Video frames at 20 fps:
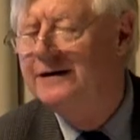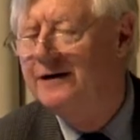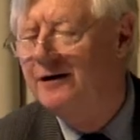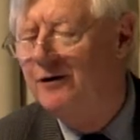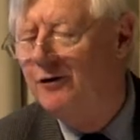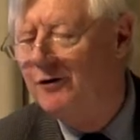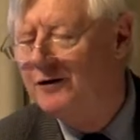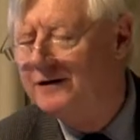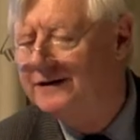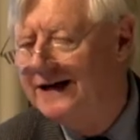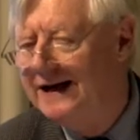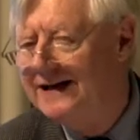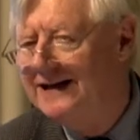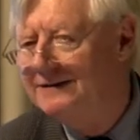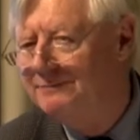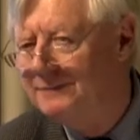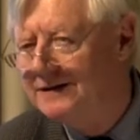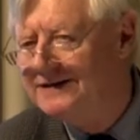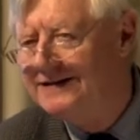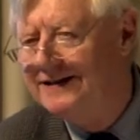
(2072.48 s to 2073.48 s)

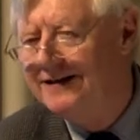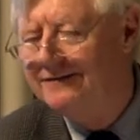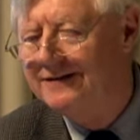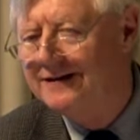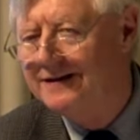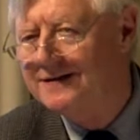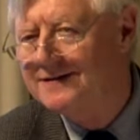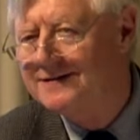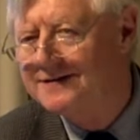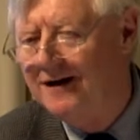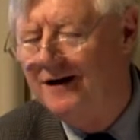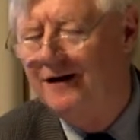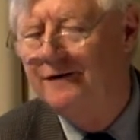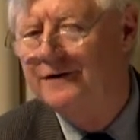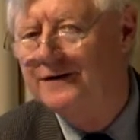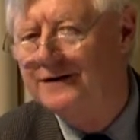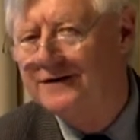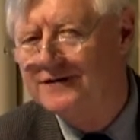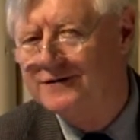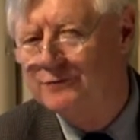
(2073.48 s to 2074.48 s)
organic materials
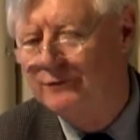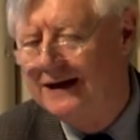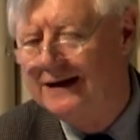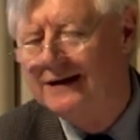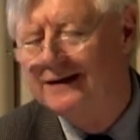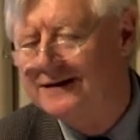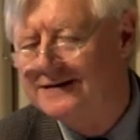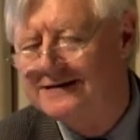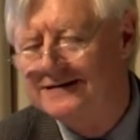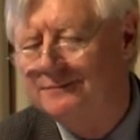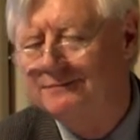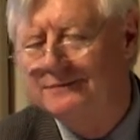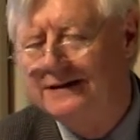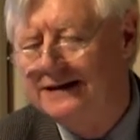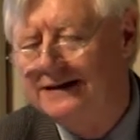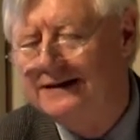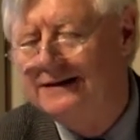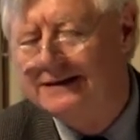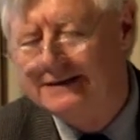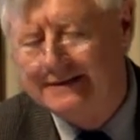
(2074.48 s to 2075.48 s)
offered as well that
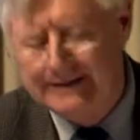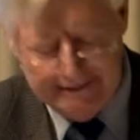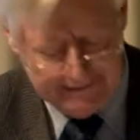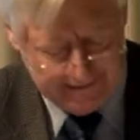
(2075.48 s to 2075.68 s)
simply did